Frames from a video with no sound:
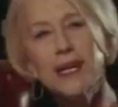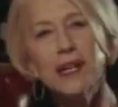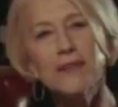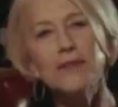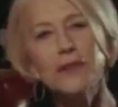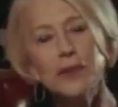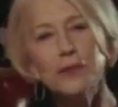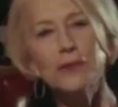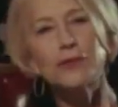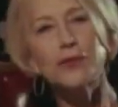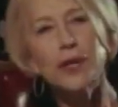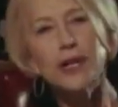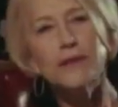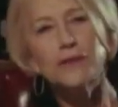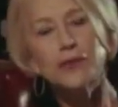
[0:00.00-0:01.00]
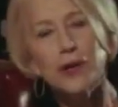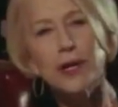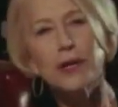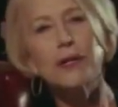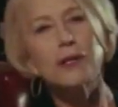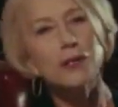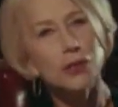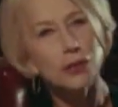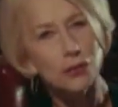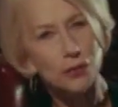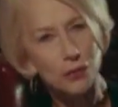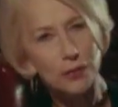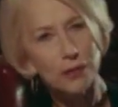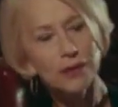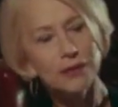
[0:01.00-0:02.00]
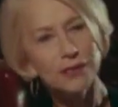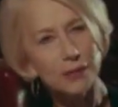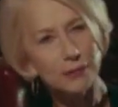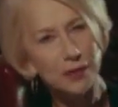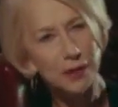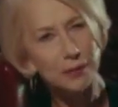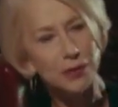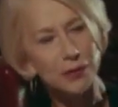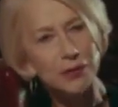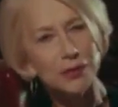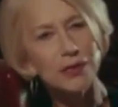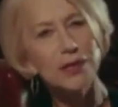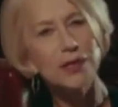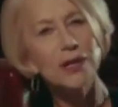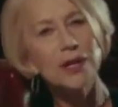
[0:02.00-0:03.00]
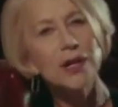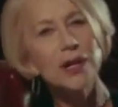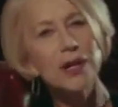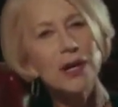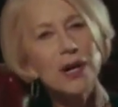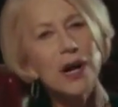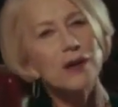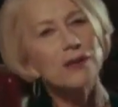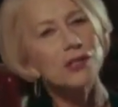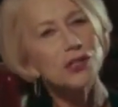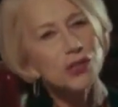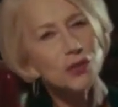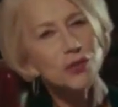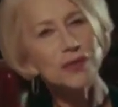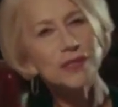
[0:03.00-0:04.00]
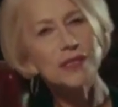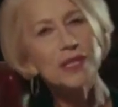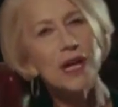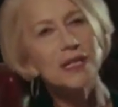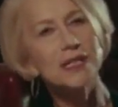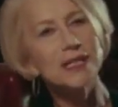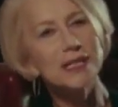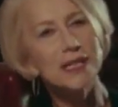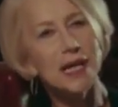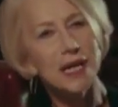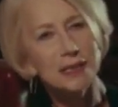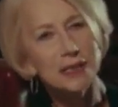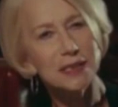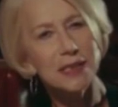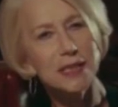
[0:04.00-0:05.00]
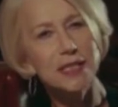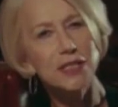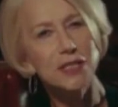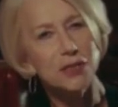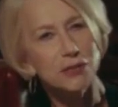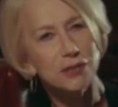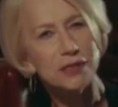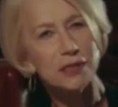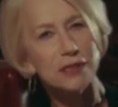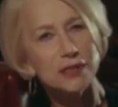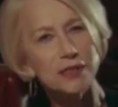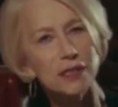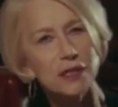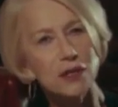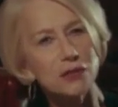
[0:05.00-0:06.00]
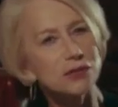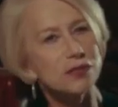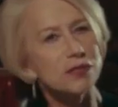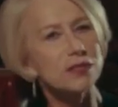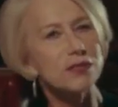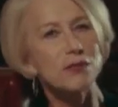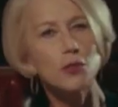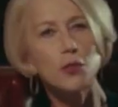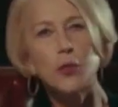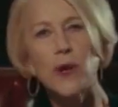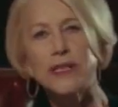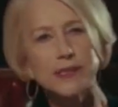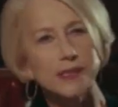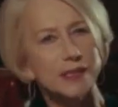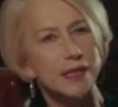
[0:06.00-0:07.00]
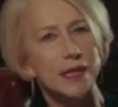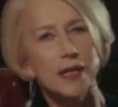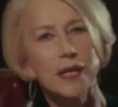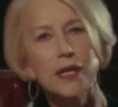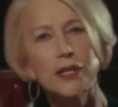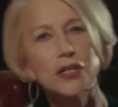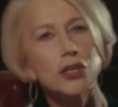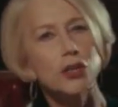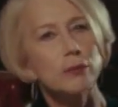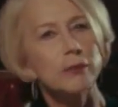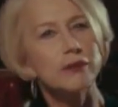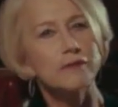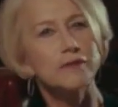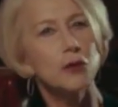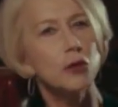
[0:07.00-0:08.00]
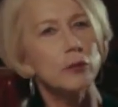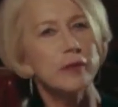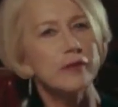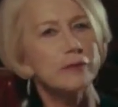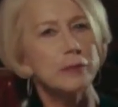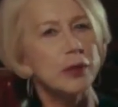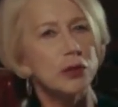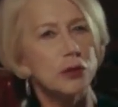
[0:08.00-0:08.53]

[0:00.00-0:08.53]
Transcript: If you drive drunk, you, simply put, are a short-sighted, utterly useless, oxygen-wasting human form of